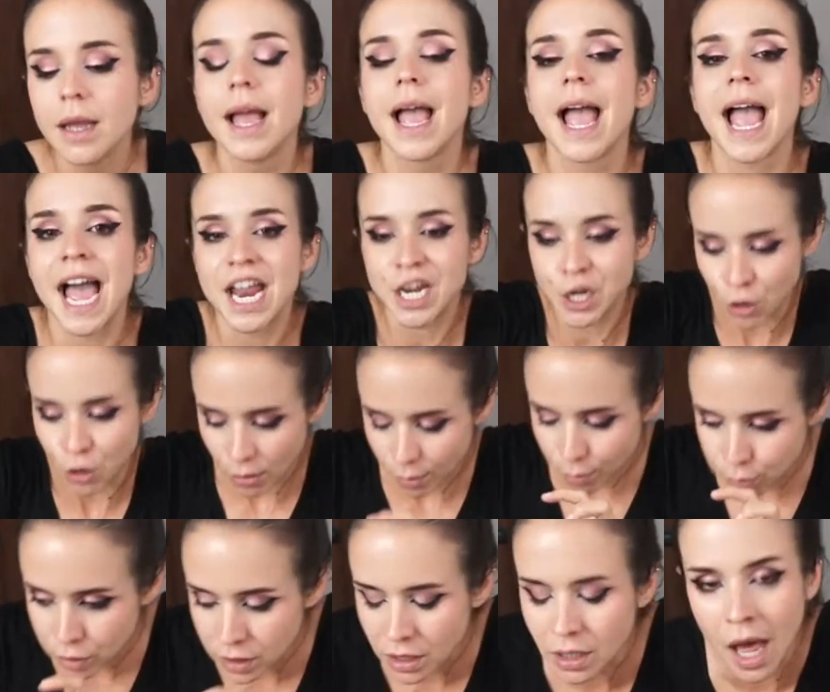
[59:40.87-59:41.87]
and you're
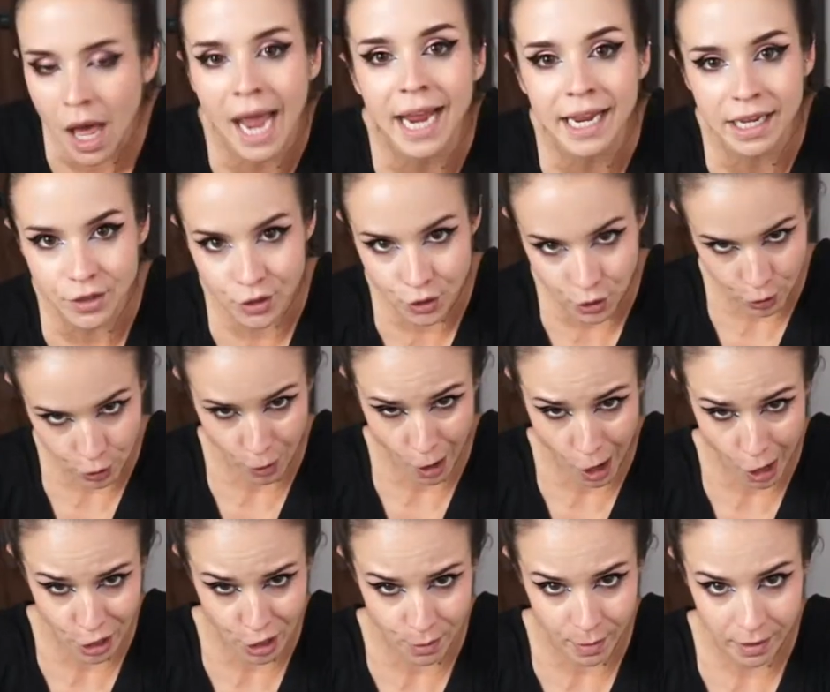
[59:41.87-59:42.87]
applying it to your
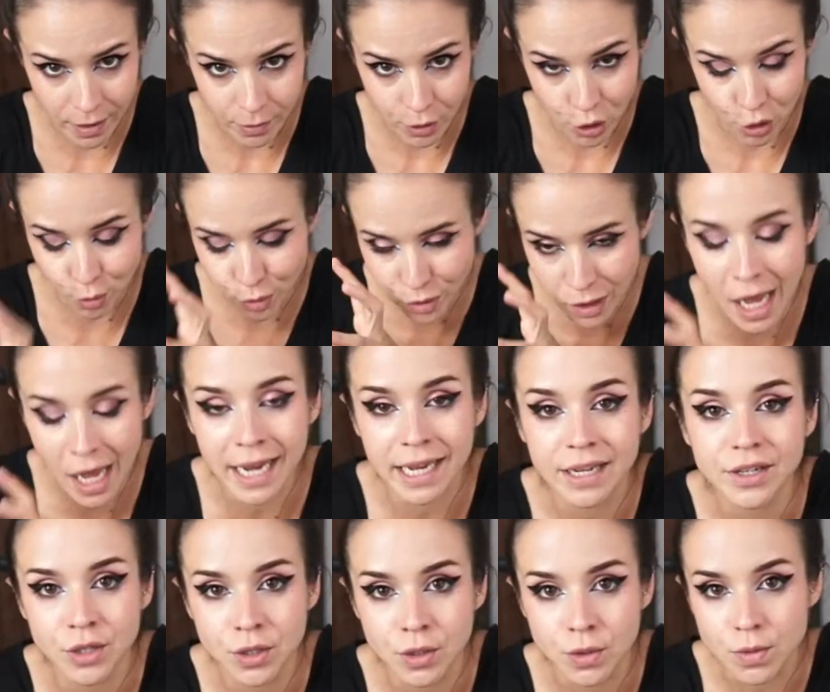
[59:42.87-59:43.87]
argument. You're applying
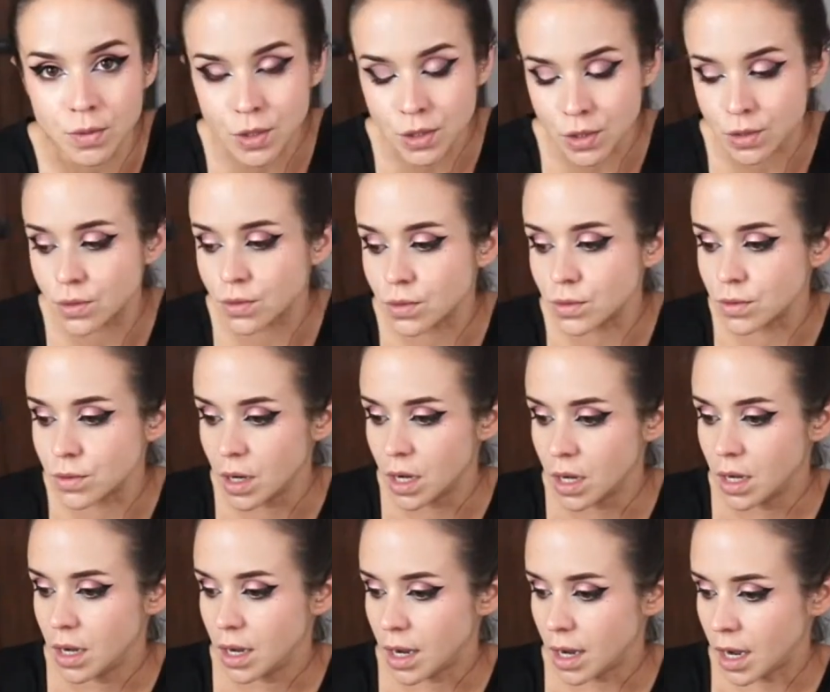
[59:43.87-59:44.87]
it to
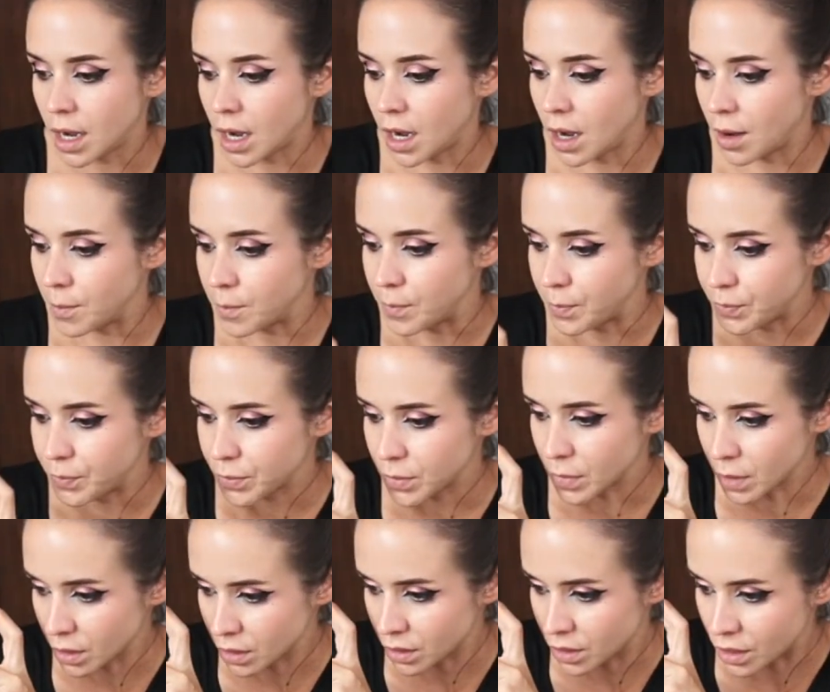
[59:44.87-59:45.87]

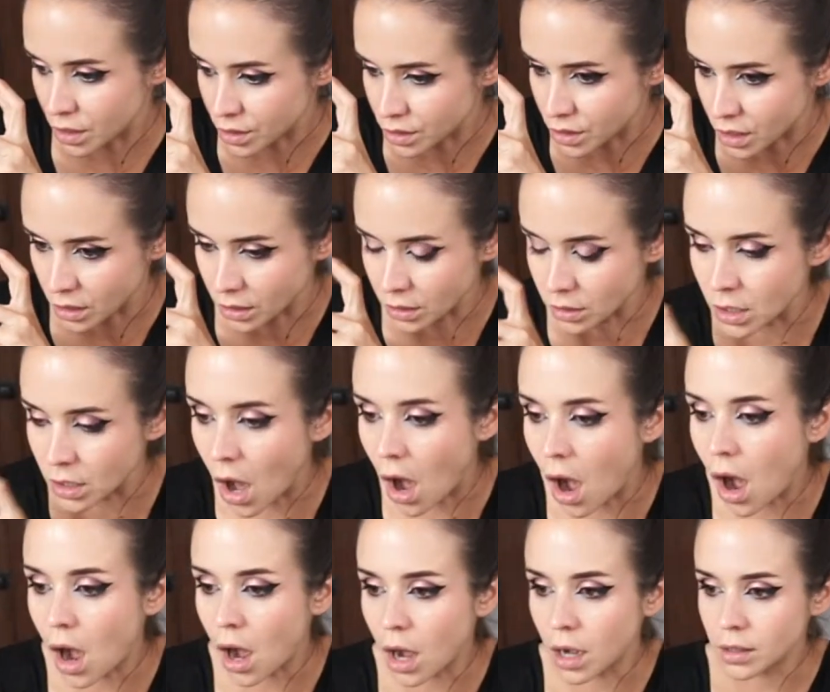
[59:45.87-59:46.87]
the
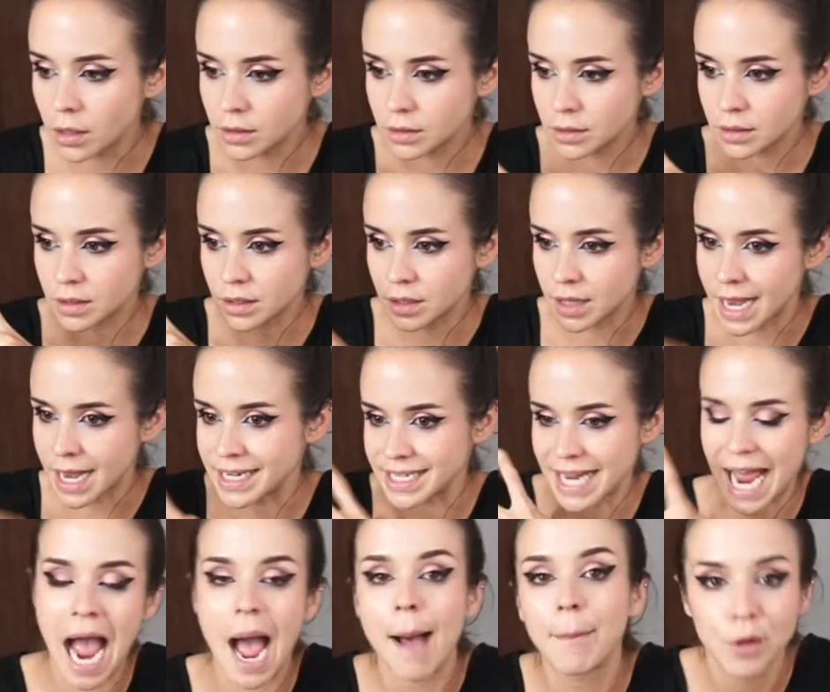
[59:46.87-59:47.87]
law that is
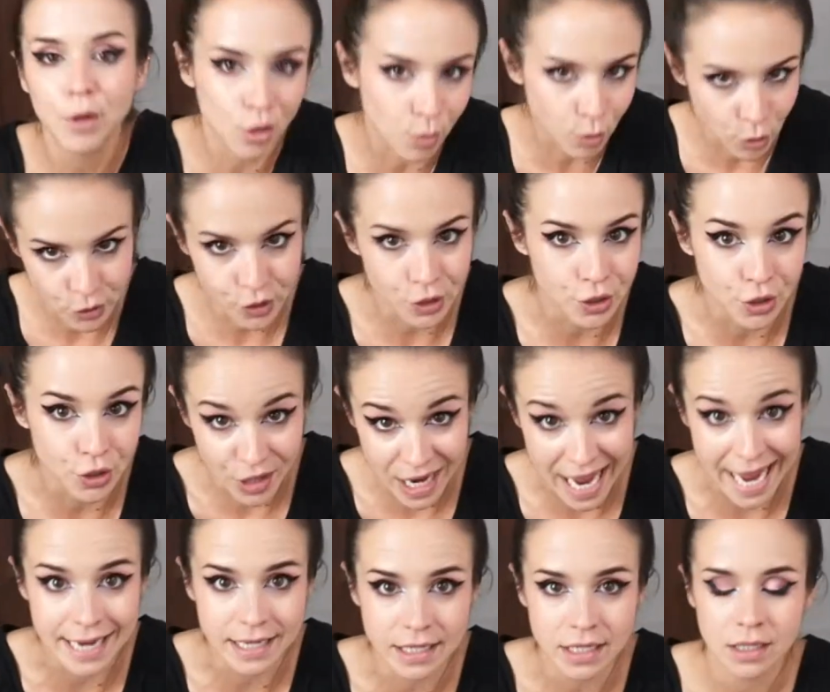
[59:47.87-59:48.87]
applicable to your
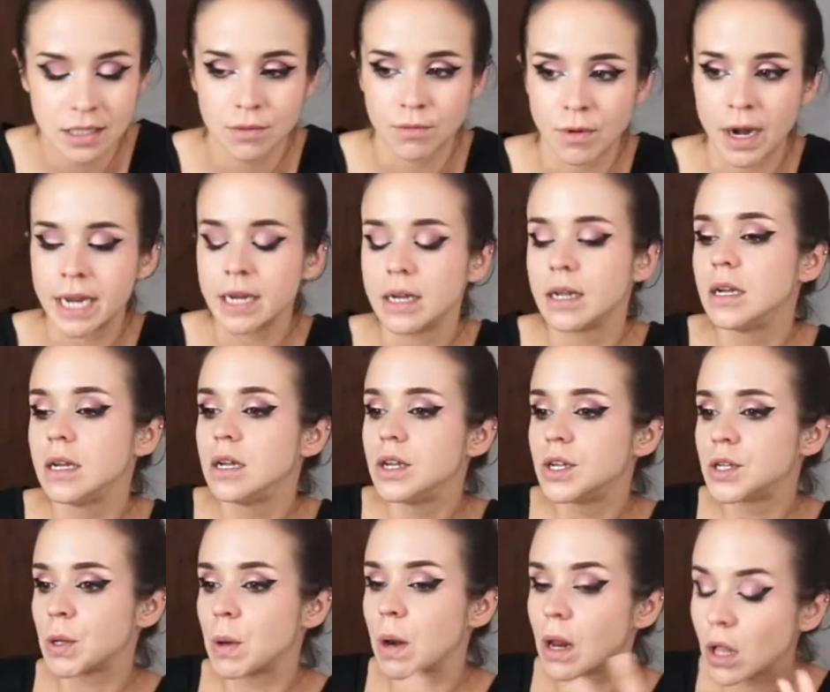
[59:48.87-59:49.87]
case, right?
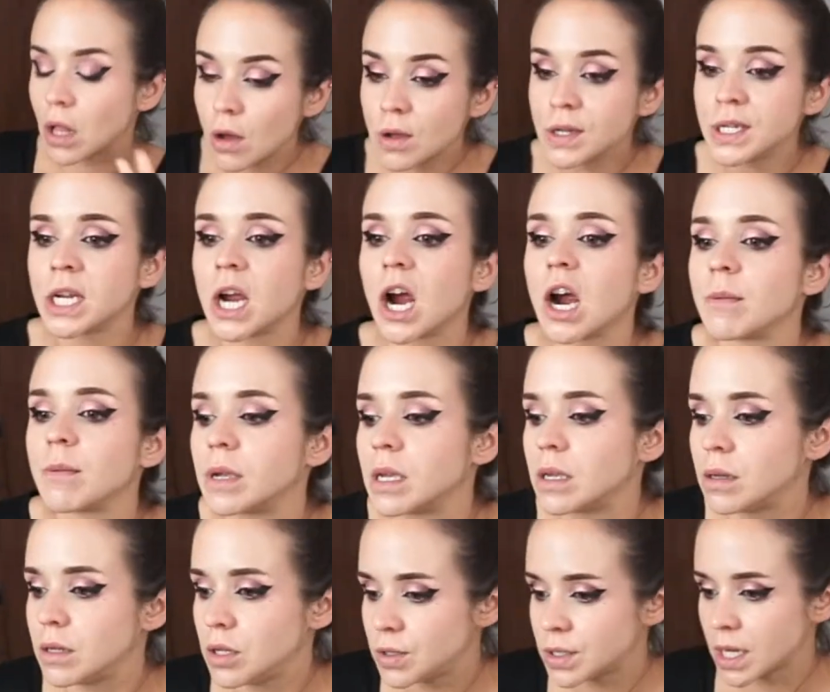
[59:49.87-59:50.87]
So in a closing
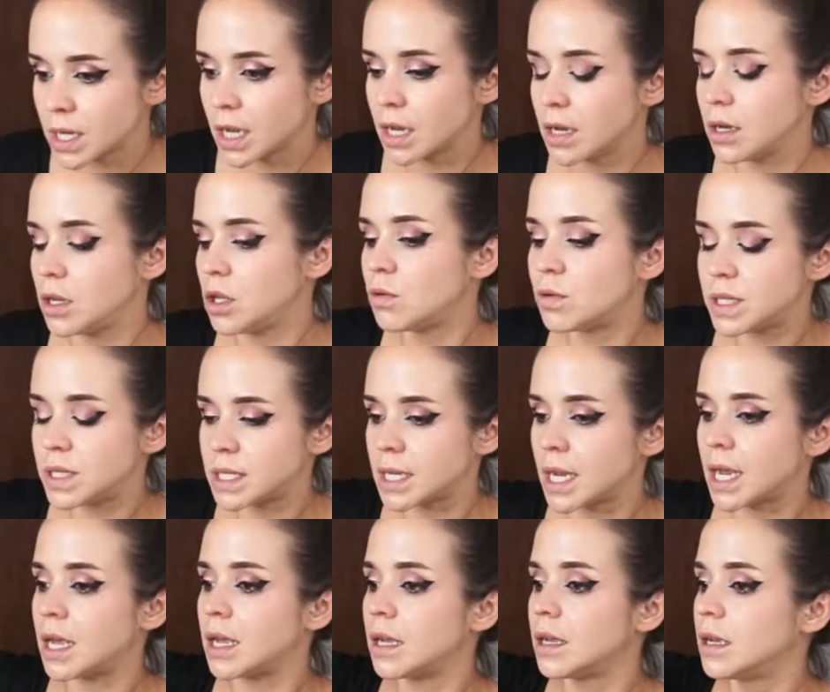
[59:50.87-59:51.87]
argument, you would
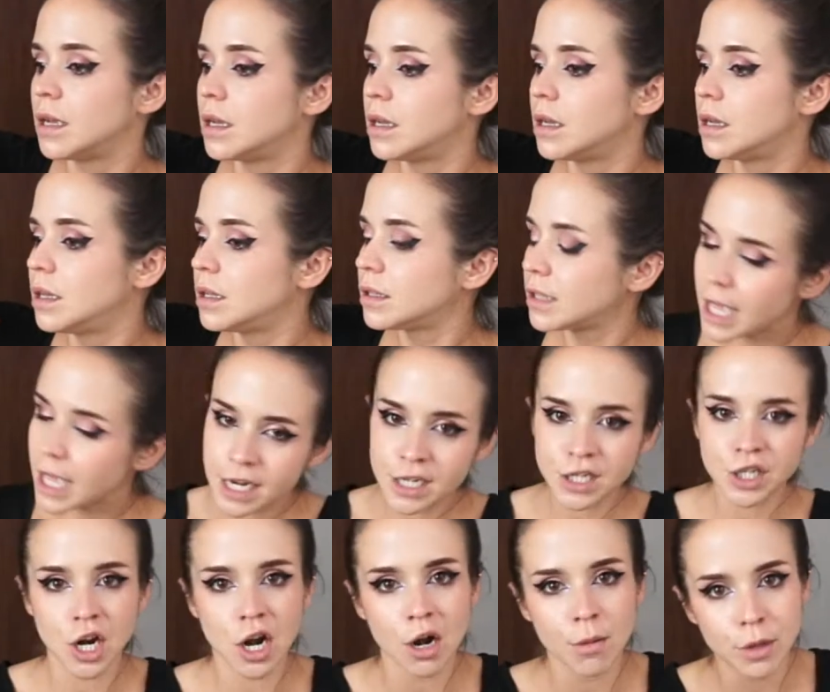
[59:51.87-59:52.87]
say, Ladies and
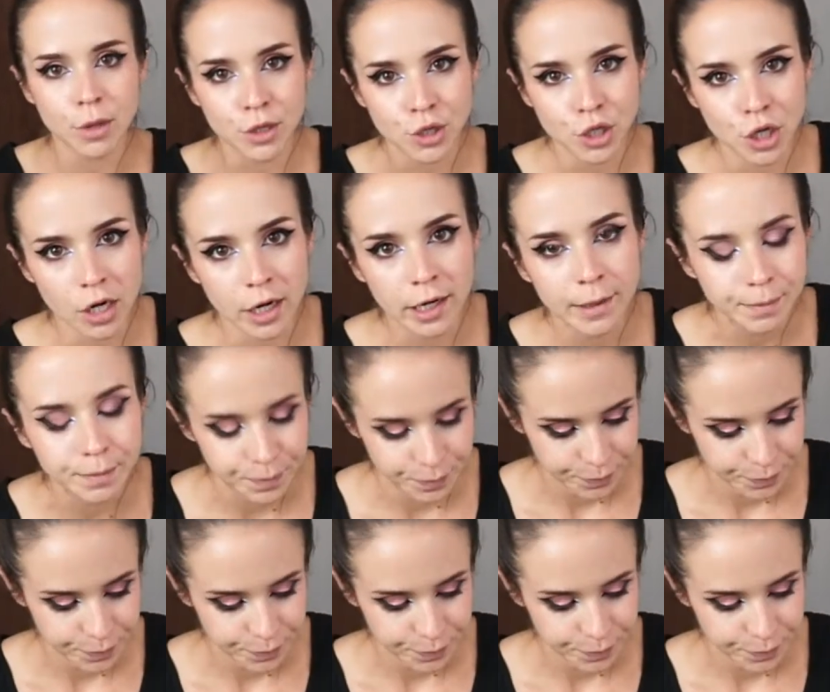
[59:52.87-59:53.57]
gentlemen of the jury,